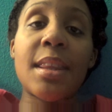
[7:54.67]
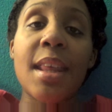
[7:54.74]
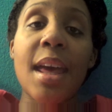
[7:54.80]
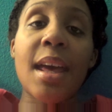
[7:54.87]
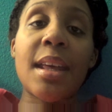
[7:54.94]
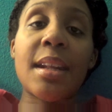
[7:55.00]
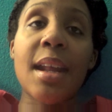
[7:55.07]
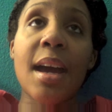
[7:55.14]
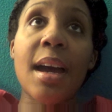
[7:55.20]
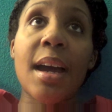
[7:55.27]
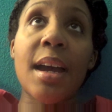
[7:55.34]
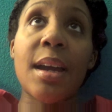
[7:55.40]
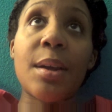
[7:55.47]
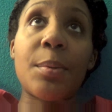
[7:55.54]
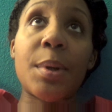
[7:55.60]
that
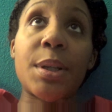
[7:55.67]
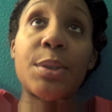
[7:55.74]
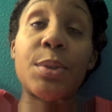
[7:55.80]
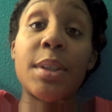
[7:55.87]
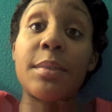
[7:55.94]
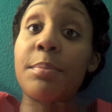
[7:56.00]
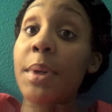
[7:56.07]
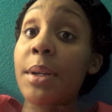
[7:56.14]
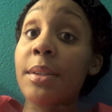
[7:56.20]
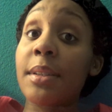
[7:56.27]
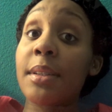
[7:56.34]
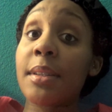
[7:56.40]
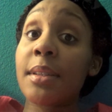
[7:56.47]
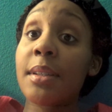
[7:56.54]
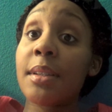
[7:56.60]
I were to give birth
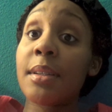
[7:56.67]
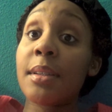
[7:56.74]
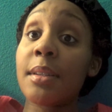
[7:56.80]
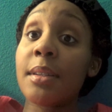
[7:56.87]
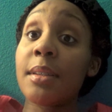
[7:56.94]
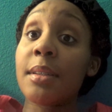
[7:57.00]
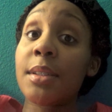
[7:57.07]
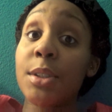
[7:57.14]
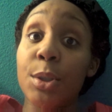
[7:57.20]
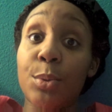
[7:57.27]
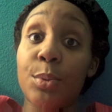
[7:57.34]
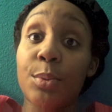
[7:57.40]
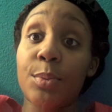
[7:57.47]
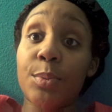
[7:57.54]
soon.